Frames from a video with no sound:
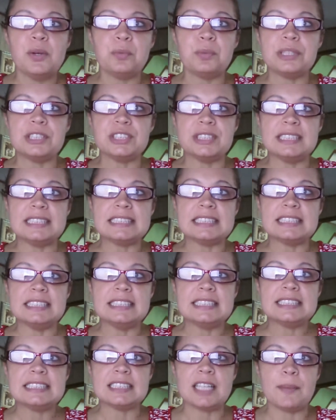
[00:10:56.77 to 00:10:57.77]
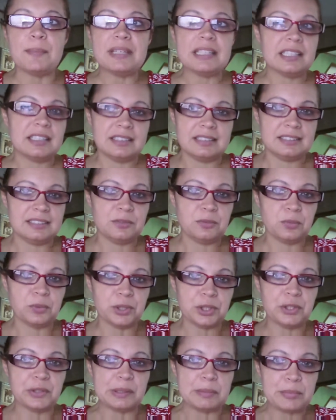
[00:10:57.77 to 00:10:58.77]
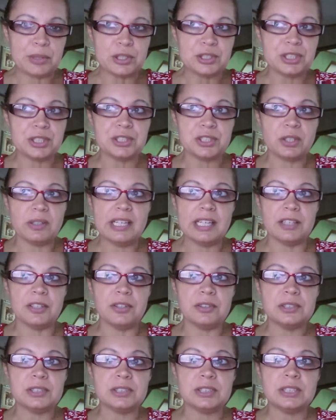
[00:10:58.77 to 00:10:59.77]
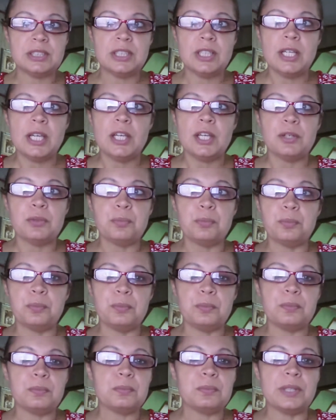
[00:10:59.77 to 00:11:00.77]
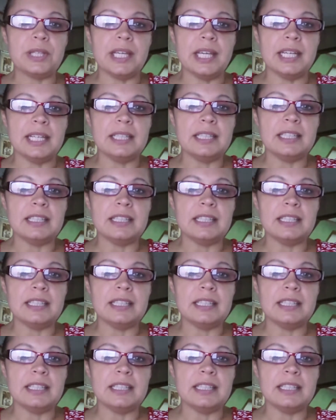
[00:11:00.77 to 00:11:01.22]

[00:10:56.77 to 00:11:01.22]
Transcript: which is the stomach where your emotions are held. Then